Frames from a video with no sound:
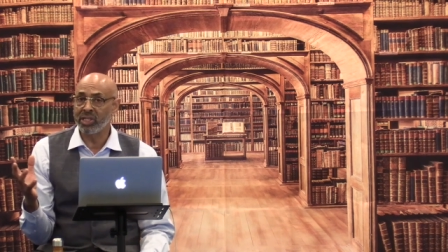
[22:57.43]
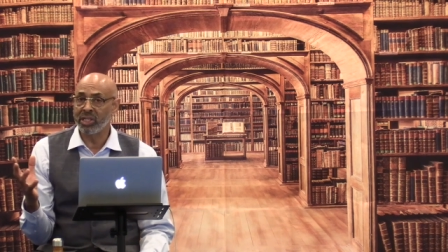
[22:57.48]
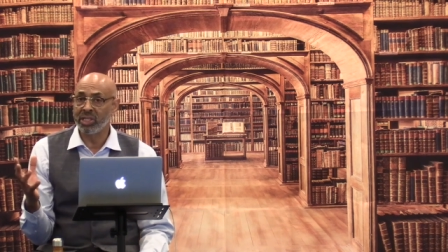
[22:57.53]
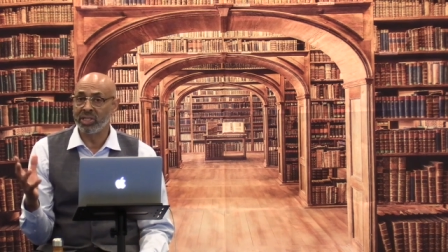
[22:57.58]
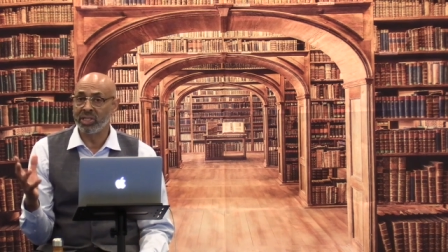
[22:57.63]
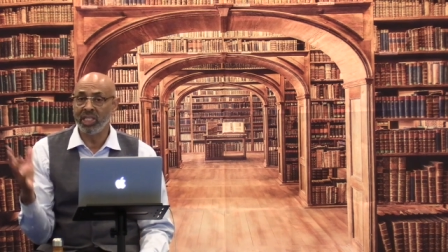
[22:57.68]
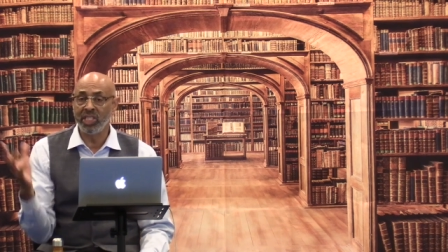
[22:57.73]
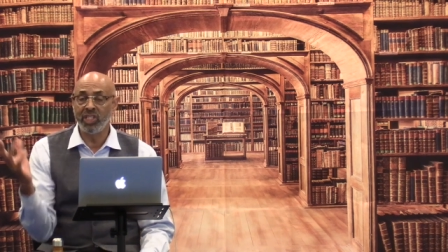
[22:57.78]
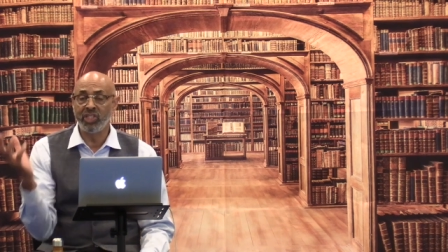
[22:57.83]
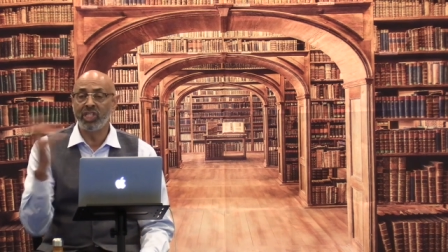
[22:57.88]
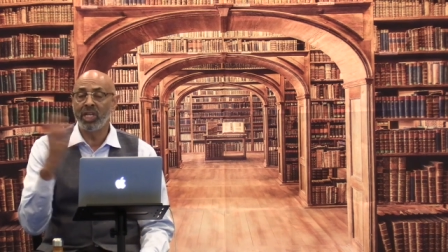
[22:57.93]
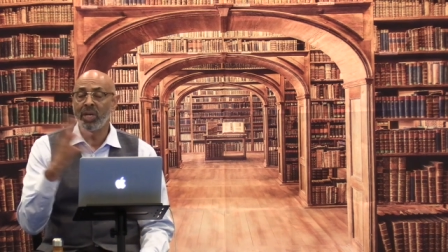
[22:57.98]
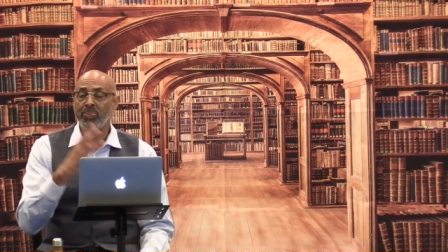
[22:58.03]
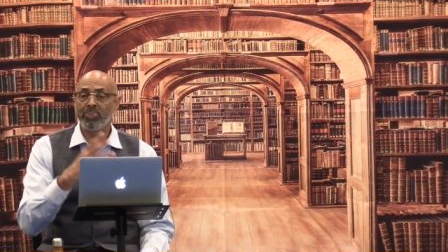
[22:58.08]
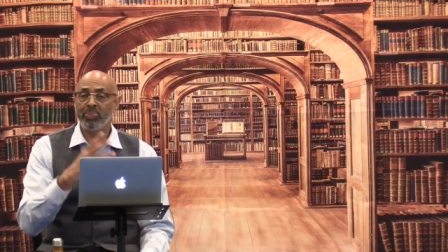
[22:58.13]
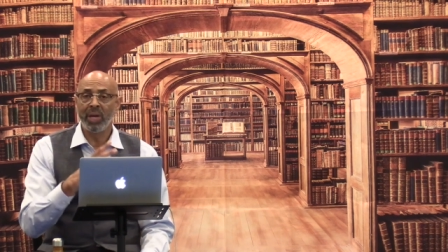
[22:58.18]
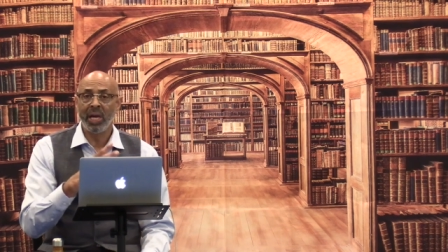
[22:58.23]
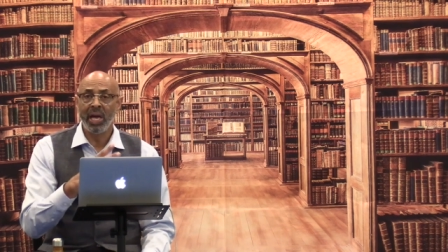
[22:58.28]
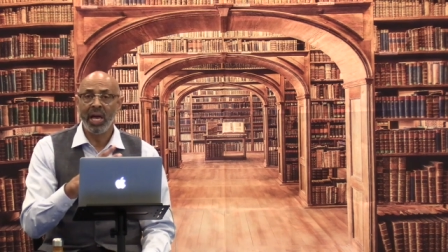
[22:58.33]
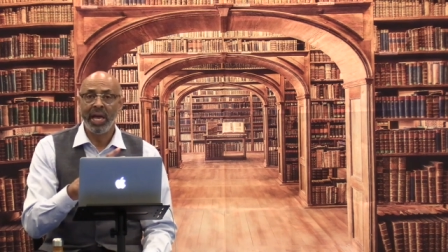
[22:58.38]
Egypt,
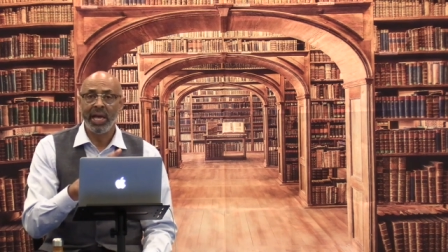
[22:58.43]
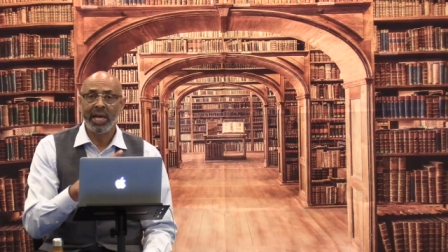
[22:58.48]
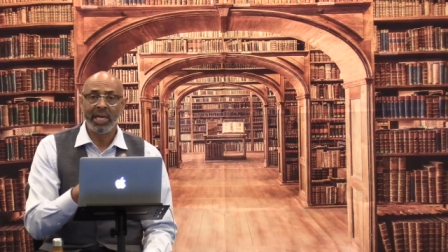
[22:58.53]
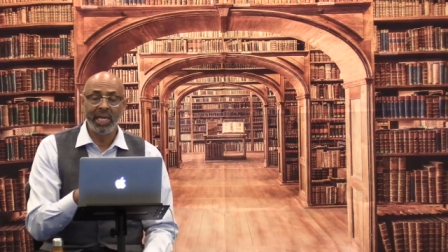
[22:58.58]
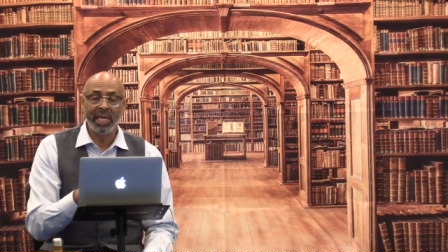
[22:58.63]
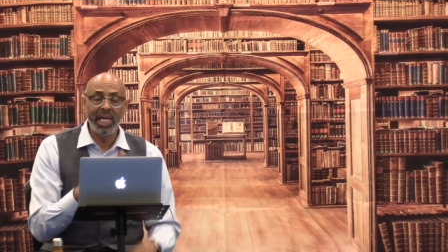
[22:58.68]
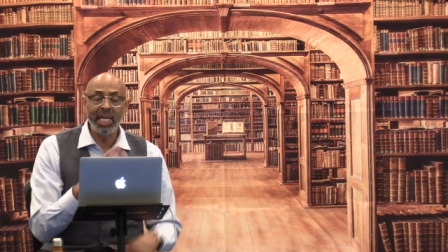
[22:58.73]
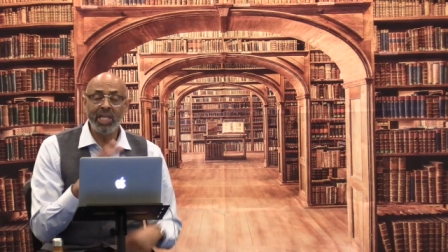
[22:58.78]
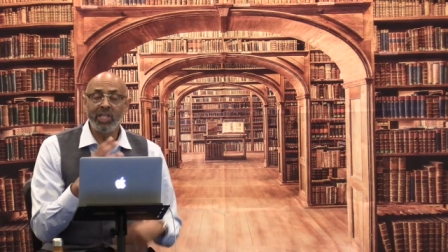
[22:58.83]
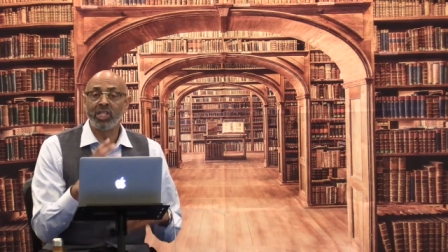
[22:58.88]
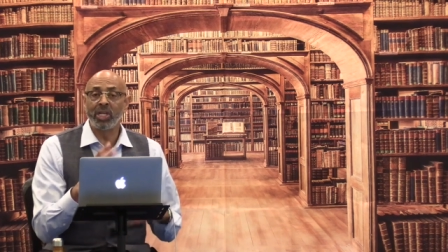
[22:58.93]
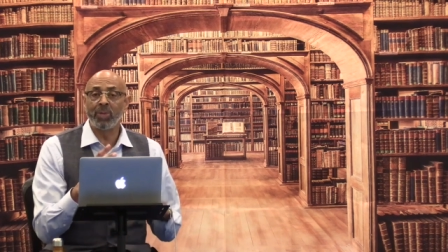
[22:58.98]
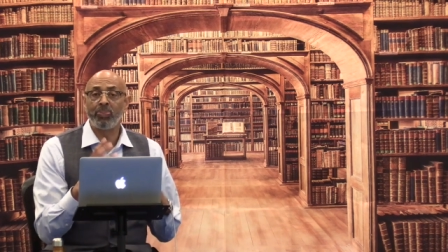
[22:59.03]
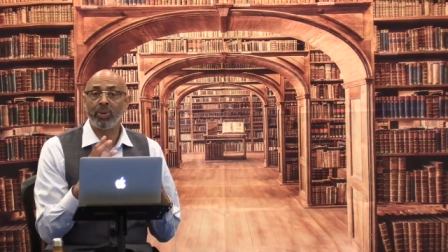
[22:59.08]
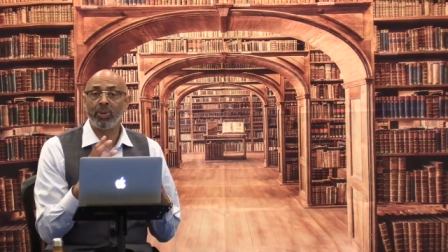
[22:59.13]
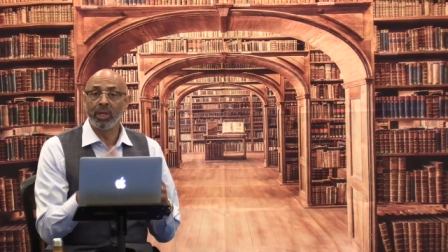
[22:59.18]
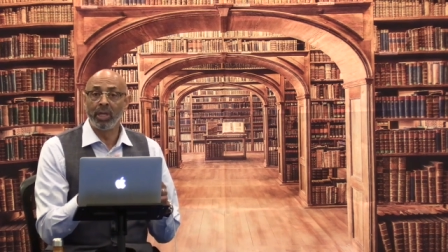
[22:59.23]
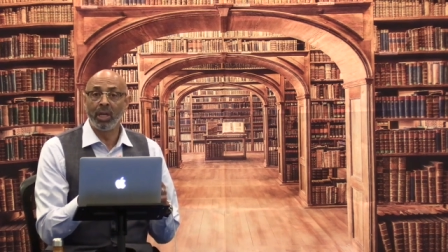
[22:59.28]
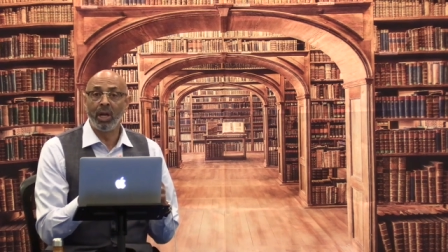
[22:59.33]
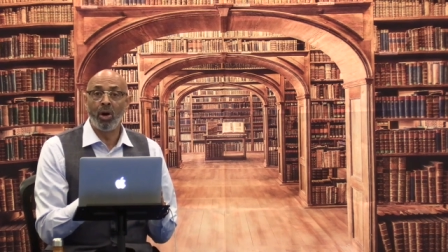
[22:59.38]
Egypt
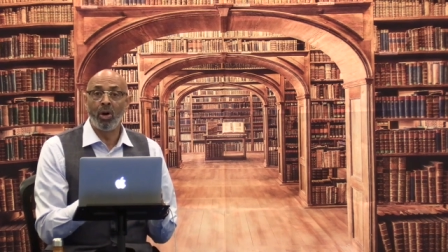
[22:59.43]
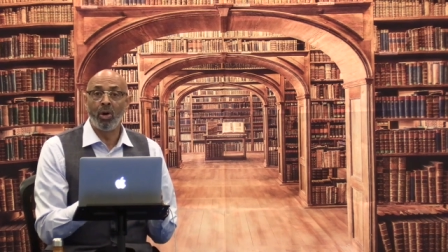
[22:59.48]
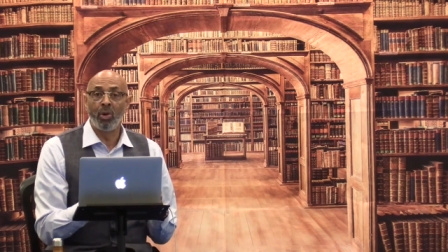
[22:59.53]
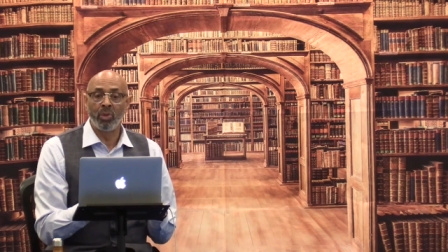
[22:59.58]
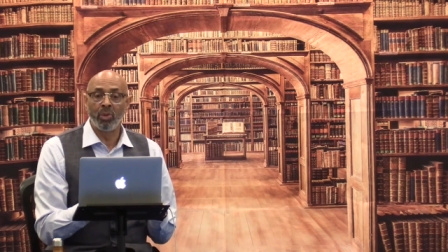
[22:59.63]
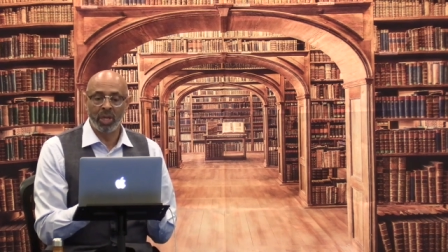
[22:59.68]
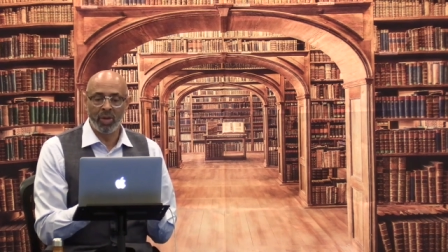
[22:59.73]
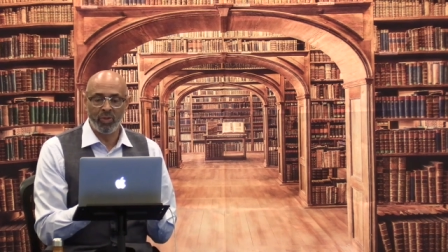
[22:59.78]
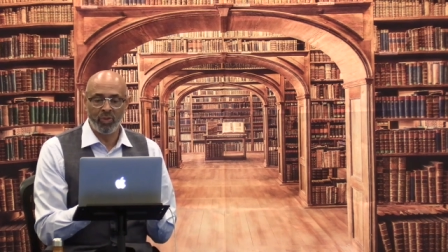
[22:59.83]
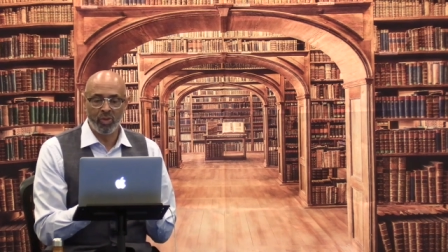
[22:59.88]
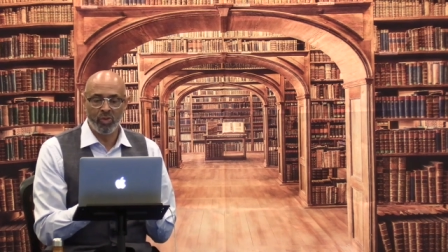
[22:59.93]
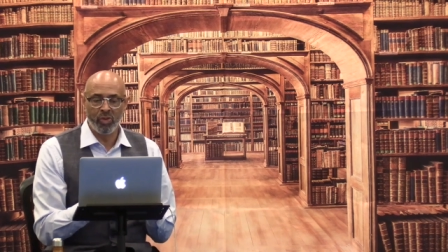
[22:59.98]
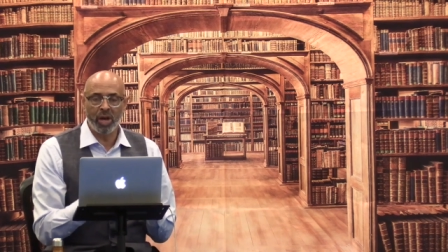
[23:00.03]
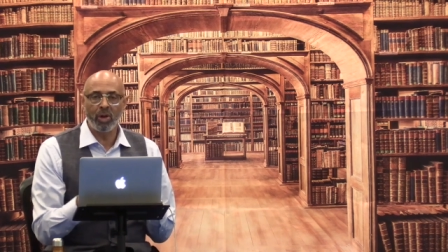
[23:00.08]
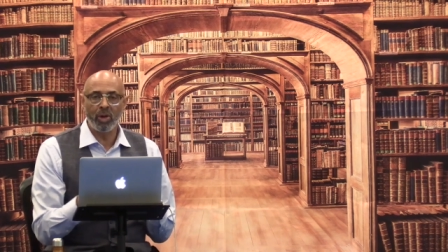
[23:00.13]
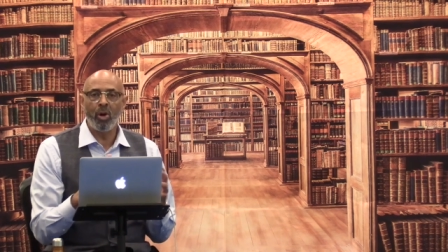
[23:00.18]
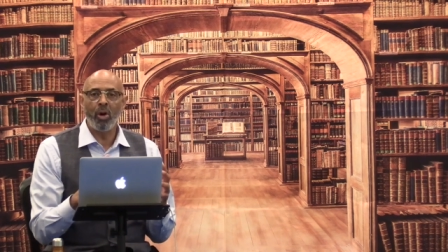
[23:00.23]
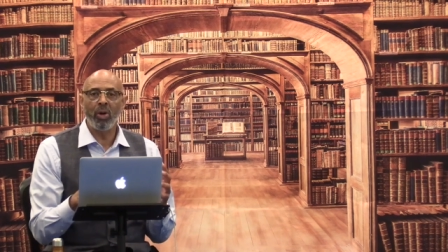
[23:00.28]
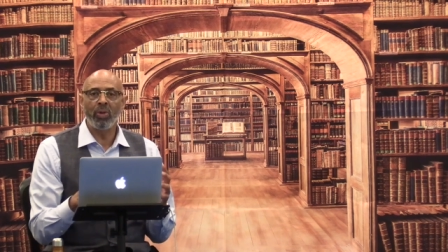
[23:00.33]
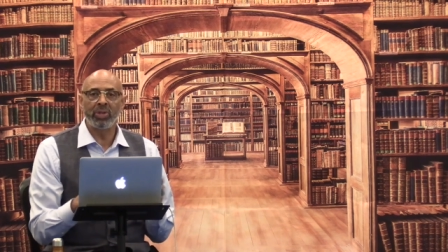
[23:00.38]
alone, if we read
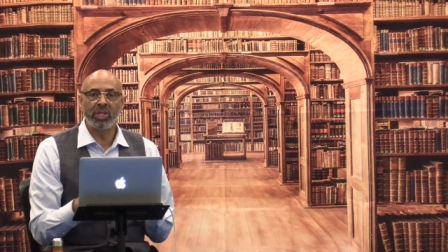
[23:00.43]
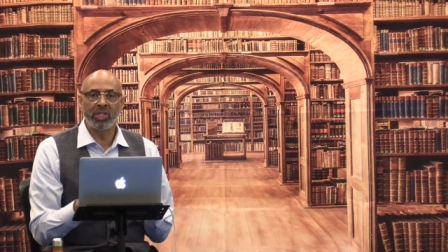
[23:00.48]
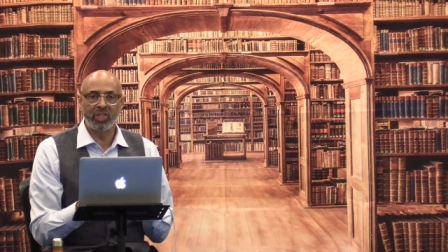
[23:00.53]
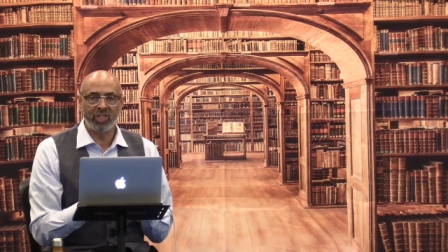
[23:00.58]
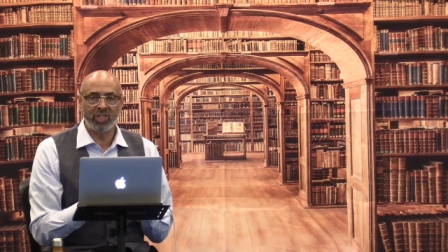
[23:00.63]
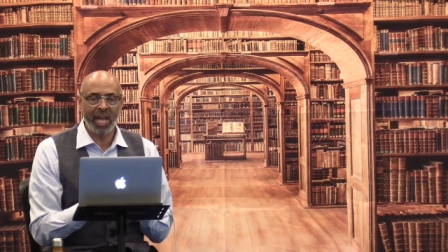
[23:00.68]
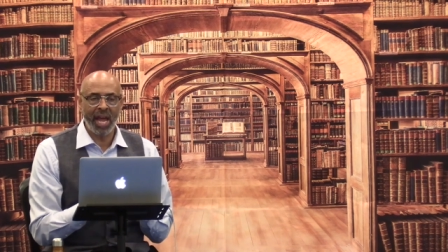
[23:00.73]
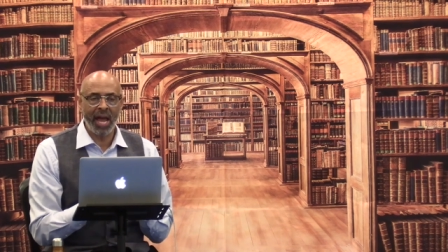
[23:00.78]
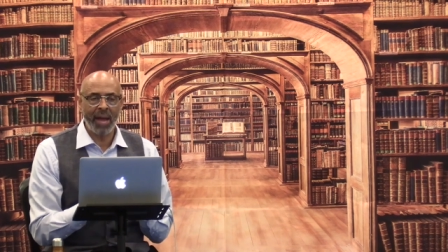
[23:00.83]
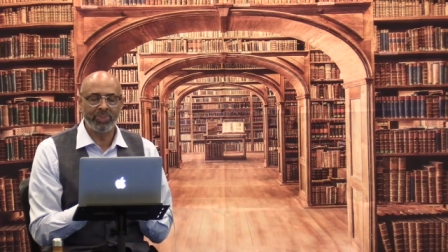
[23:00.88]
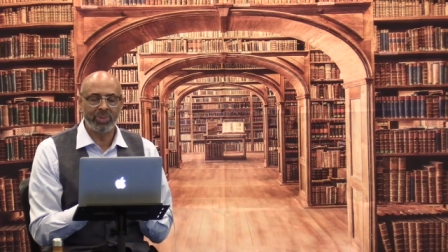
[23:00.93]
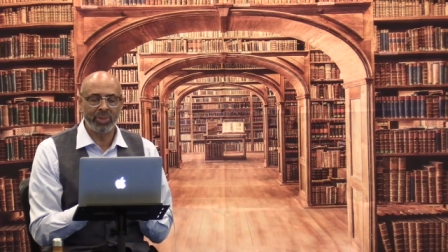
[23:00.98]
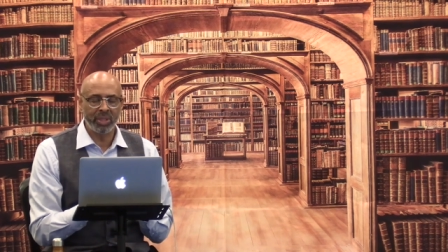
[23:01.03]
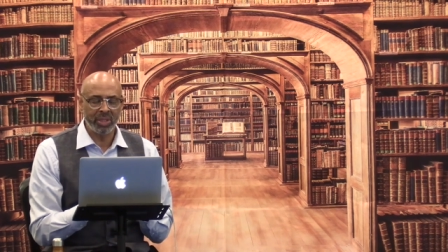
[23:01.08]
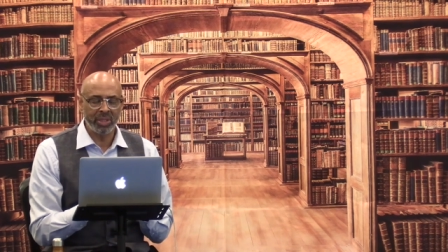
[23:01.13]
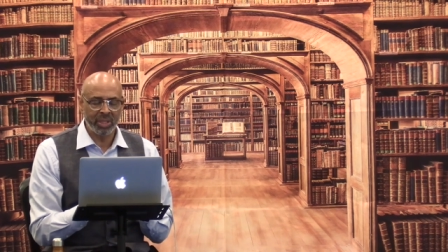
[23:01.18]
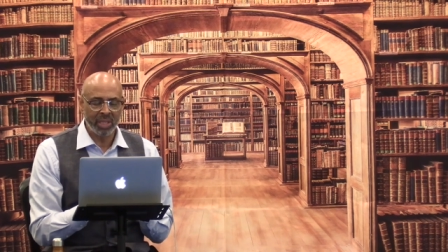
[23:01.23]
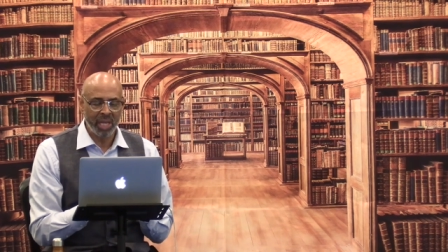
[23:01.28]
all of these chapters,